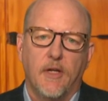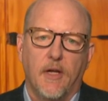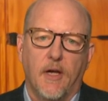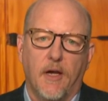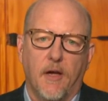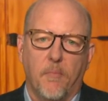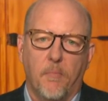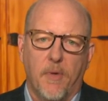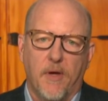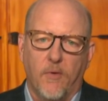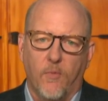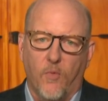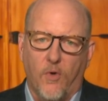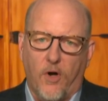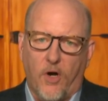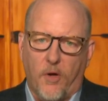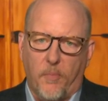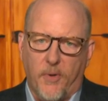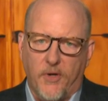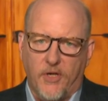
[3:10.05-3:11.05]
Um, but
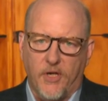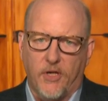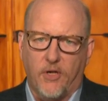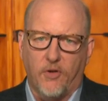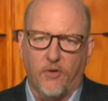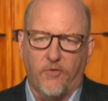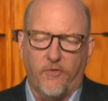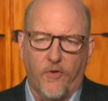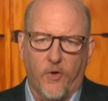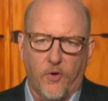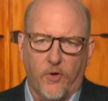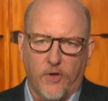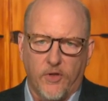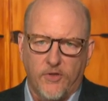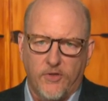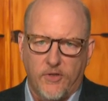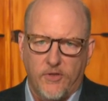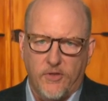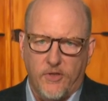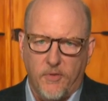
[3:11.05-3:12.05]
our particular
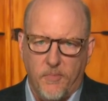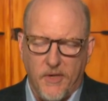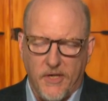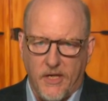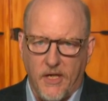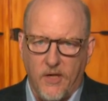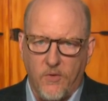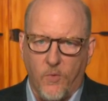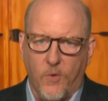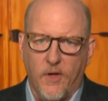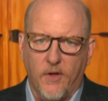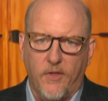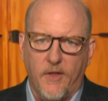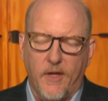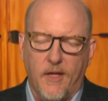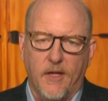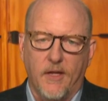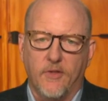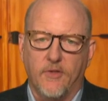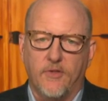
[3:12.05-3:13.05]
focus to begin
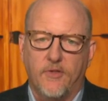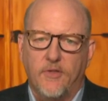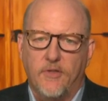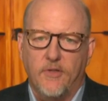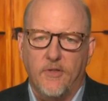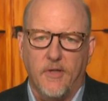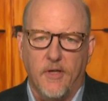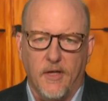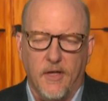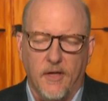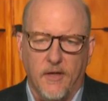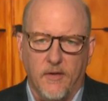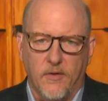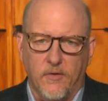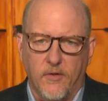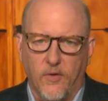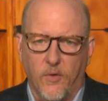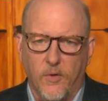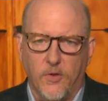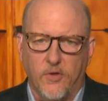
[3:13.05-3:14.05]
with is uh,
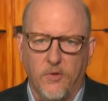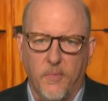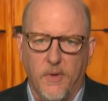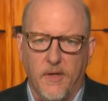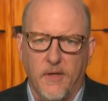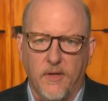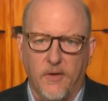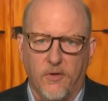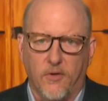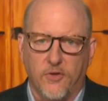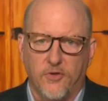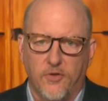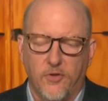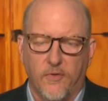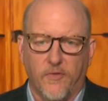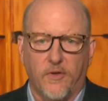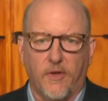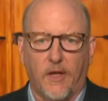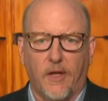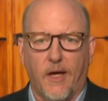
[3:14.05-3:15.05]
going to be in
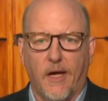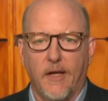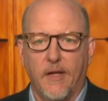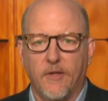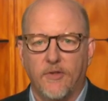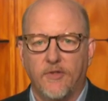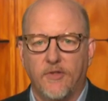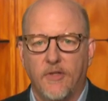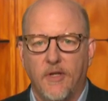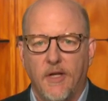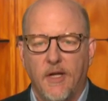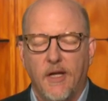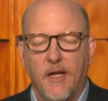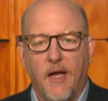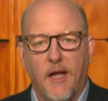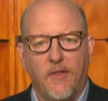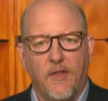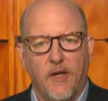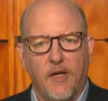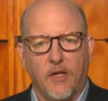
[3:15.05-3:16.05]
ulcerative colitis
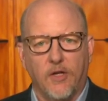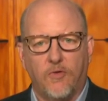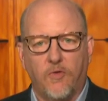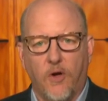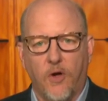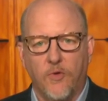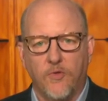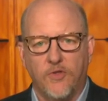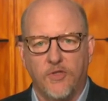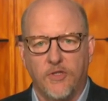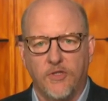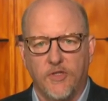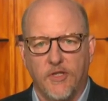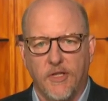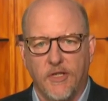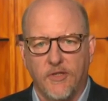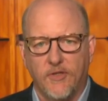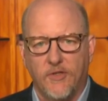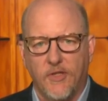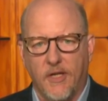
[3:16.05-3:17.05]
and then in Crohn's
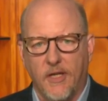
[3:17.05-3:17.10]
disease.